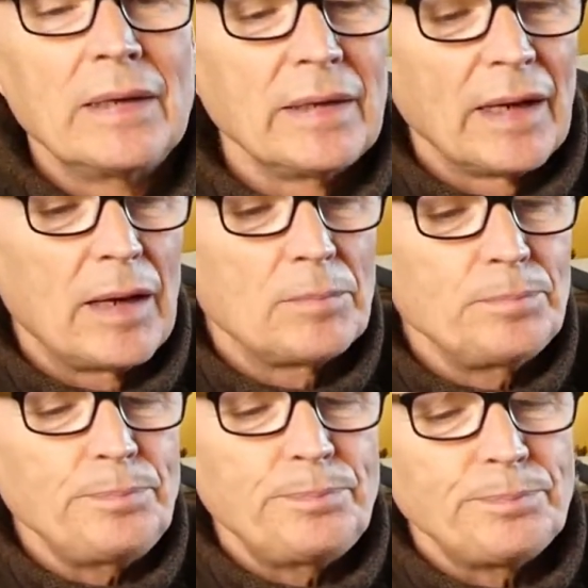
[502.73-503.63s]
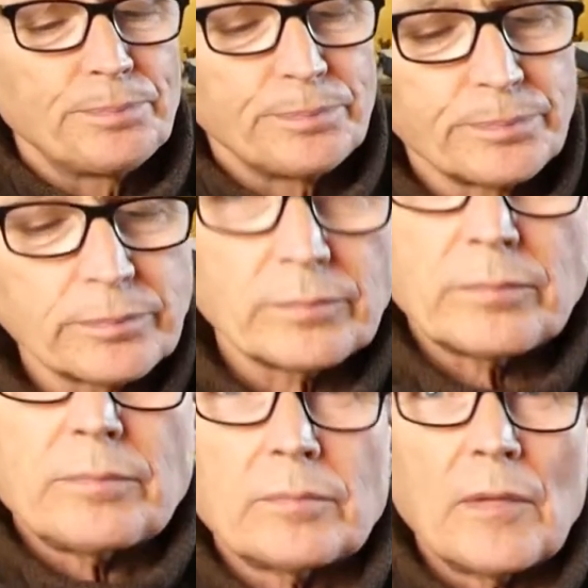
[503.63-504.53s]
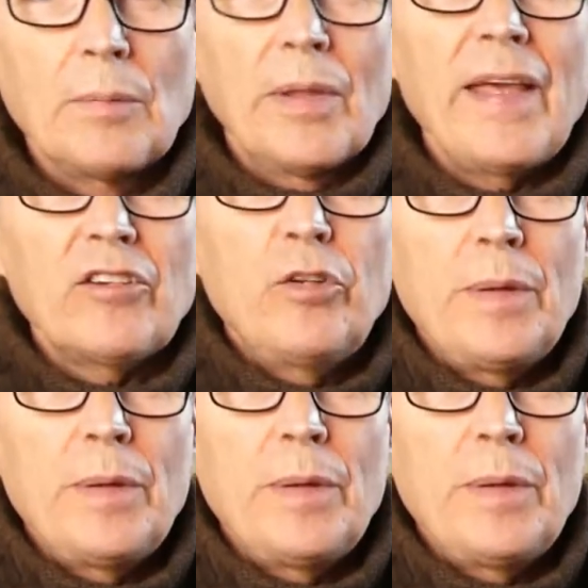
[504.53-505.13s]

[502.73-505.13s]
But that should